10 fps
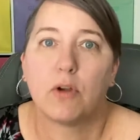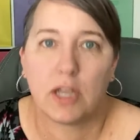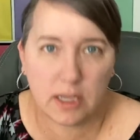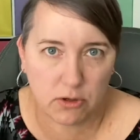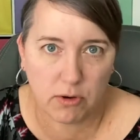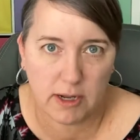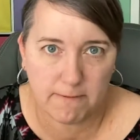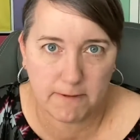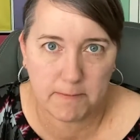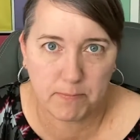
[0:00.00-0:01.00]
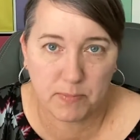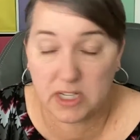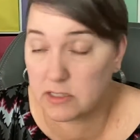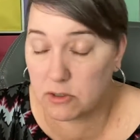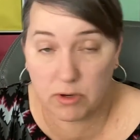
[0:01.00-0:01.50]
in grief,
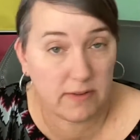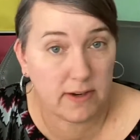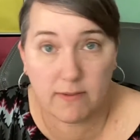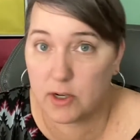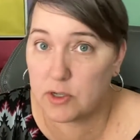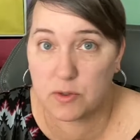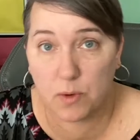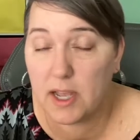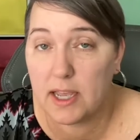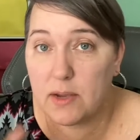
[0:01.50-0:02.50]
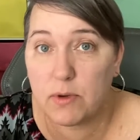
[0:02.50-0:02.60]
because the grief never goes away.